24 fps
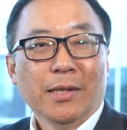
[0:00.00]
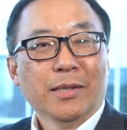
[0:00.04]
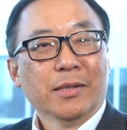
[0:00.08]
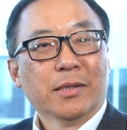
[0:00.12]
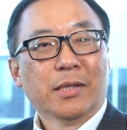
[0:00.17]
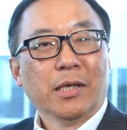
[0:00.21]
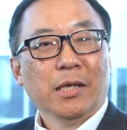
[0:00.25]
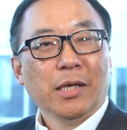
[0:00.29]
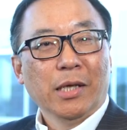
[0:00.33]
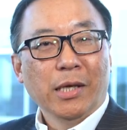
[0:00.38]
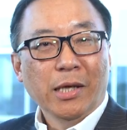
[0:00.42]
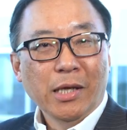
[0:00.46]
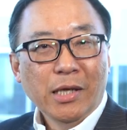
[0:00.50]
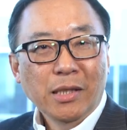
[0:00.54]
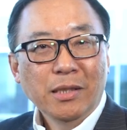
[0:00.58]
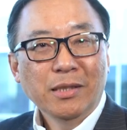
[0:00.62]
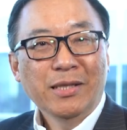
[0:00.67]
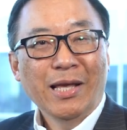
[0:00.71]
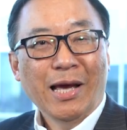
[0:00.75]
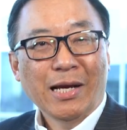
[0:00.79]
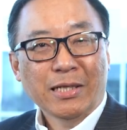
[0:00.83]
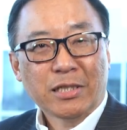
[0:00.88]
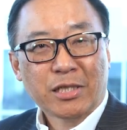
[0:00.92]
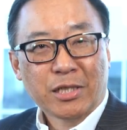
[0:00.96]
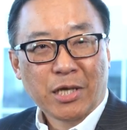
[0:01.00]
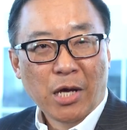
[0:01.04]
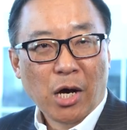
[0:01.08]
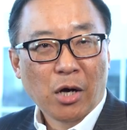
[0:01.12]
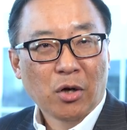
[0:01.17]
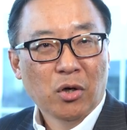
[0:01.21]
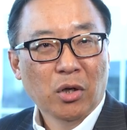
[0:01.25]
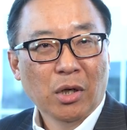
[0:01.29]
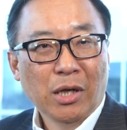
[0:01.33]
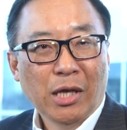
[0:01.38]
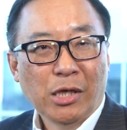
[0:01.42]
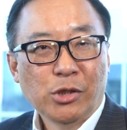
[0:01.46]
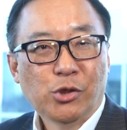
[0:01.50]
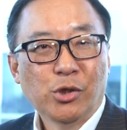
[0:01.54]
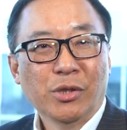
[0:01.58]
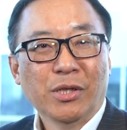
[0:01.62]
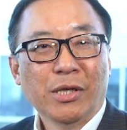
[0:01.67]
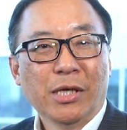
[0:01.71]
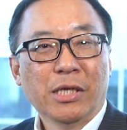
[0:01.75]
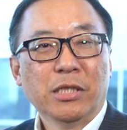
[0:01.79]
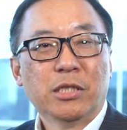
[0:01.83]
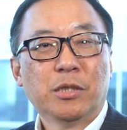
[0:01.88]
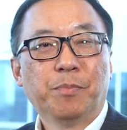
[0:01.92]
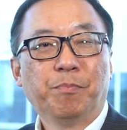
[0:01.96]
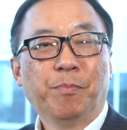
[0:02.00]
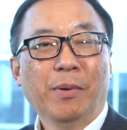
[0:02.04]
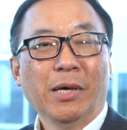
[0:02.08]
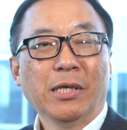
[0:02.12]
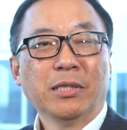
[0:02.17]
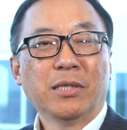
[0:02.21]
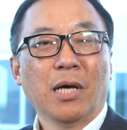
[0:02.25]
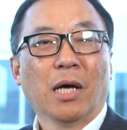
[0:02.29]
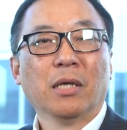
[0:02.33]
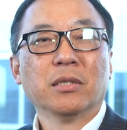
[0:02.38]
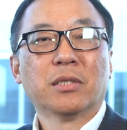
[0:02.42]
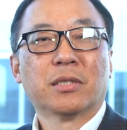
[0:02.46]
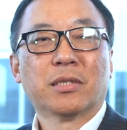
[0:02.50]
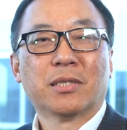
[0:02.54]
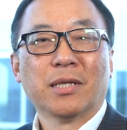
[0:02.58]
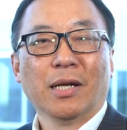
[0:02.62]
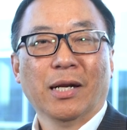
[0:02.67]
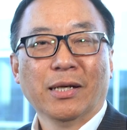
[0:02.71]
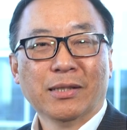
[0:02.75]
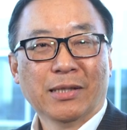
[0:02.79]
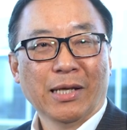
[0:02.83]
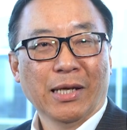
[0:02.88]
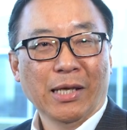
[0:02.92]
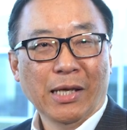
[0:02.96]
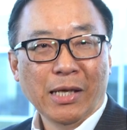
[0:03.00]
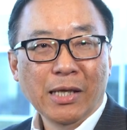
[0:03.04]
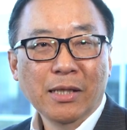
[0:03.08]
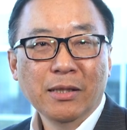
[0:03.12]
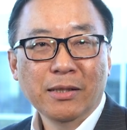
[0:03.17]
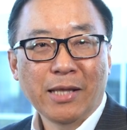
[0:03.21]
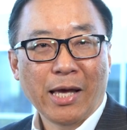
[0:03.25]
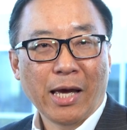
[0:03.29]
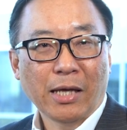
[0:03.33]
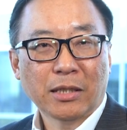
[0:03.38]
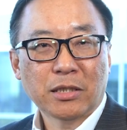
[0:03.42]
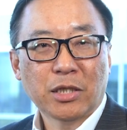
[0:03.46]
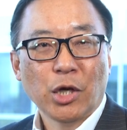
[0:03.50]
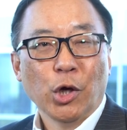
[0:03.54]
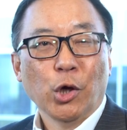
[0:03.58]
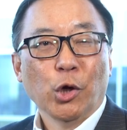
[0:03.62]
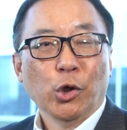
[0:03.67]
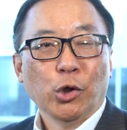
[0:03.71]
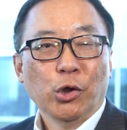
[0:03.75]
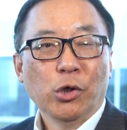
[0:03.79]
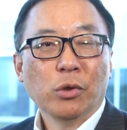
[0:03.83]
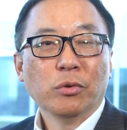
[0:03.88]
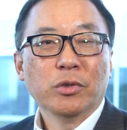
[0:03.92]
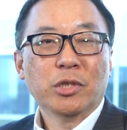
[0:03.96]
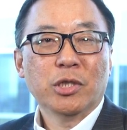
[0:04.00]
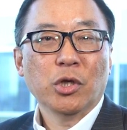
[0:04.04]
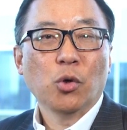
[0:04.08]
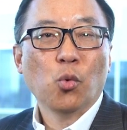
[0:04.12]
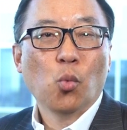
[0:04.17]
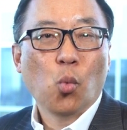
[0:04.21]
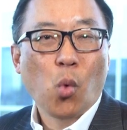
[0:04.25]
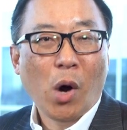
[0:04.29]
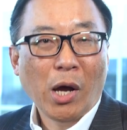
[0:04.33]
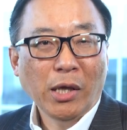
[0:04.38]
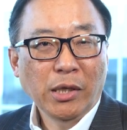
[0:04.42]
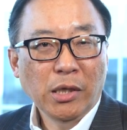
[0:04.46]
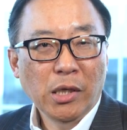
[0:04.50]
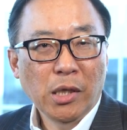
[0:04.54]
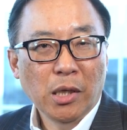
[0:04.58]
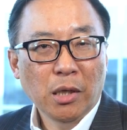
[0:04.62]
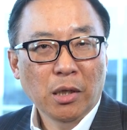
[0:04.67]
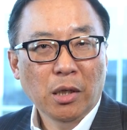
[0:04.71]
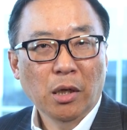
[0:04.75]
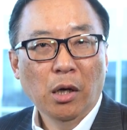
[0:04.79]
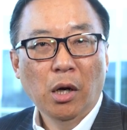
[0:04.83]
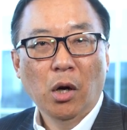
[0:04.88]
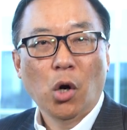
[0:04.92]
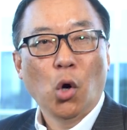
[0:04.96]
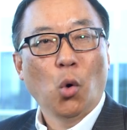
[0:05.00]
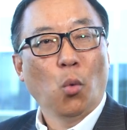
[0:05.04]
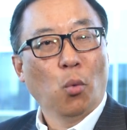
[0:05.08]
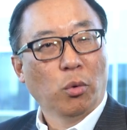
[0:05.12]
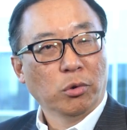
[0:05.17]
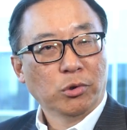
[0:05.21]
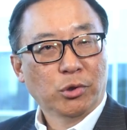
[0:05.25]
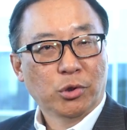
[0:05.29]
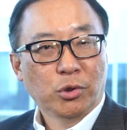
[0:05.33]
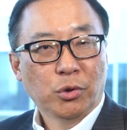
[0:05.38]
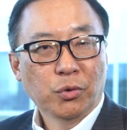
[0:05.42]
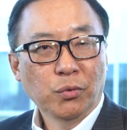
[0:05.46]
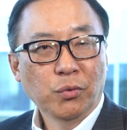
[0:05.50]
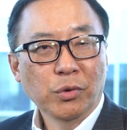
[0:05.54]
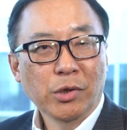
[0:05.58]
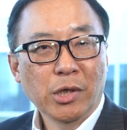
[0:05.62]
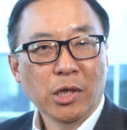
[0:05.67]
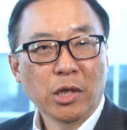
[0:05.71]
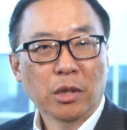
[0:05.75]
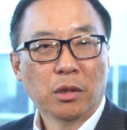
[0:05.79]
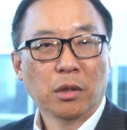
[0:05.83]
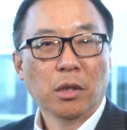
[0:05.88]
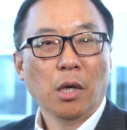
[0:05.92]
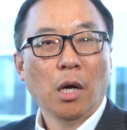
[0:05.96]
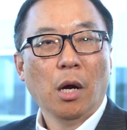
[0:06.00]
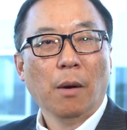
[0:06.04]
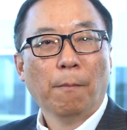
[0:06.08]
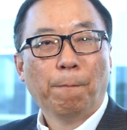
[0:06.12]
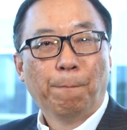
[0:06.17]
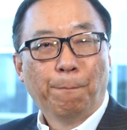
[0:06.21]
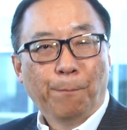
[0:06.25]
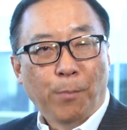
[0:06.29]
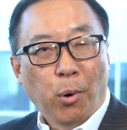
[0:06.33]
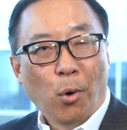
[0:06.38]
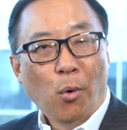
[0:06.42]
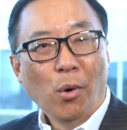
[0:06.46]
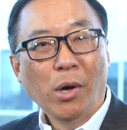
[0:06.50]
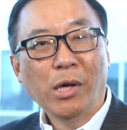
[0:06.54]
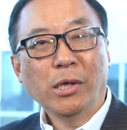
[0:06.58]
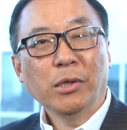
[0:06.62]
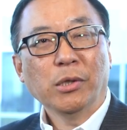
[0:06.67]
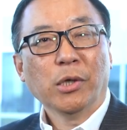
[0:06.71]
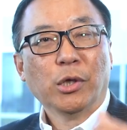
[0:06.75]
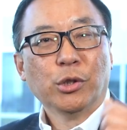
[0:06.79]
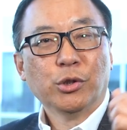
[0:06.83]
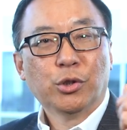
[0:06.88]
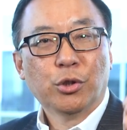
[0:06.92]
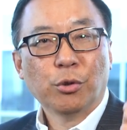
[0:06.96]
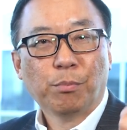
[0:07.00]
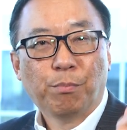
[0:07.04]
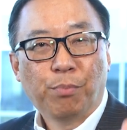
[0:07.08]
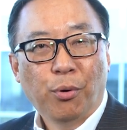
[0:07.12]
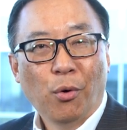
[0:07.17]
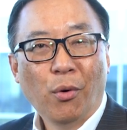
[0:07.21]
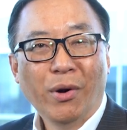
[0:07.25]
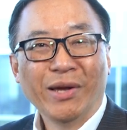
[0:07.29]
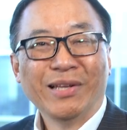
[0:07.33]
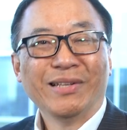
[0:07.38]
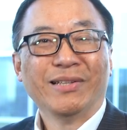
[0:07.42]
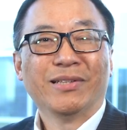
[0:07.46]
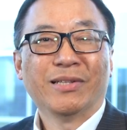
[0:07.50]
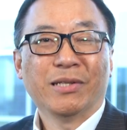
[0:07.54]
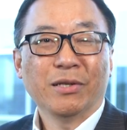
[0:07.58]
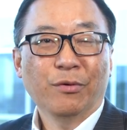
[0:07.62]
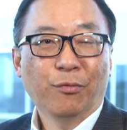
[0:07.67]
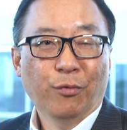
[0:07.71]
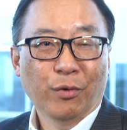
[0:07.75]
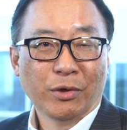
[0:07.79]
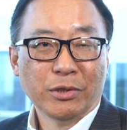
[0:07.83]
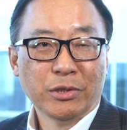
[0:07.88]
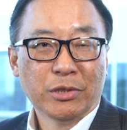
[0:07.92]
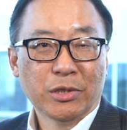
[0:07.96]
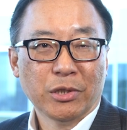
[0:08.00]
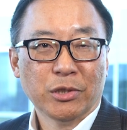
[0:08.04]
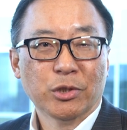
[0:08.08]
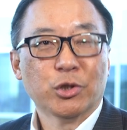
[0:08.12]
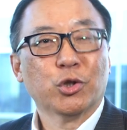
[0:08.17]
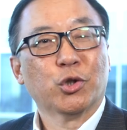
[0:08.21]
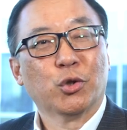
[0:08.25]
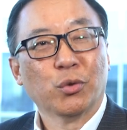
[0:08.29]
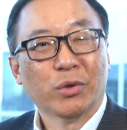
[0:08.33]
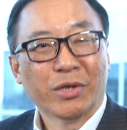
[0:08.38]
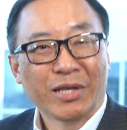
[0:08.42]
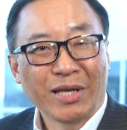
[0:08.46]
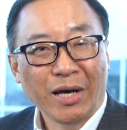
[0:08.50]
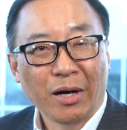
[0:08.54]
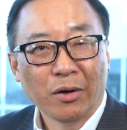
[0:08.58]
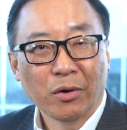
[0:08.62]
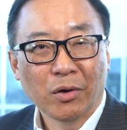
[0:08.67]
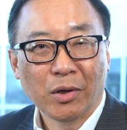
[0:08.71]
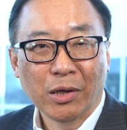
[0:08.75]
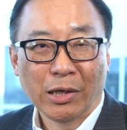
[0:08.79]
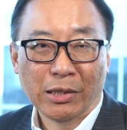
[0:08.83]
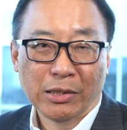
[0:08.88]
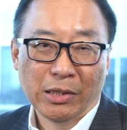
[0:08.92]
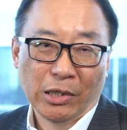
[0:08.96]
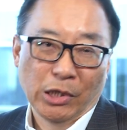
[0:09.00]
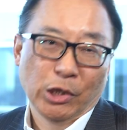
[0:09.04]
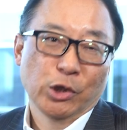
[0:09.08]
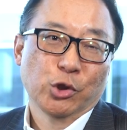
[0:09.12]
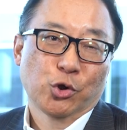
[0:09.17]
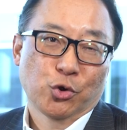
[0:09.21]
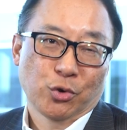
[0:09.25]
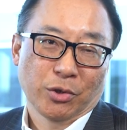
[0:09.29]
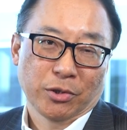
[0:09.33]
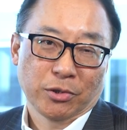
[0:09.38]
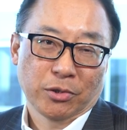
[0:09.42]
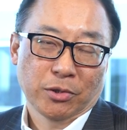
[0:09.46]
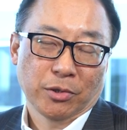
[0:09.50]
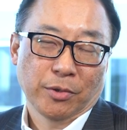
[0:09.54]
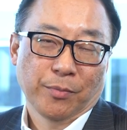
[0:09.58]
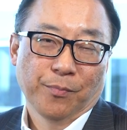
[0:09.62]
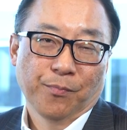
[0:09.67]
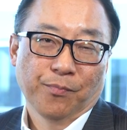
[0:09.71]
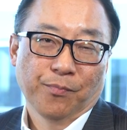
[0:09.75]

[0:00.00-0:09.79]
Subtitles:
The index calculation is based on selected index using 1 year or 2 year point-to-point differences to calculate the interest.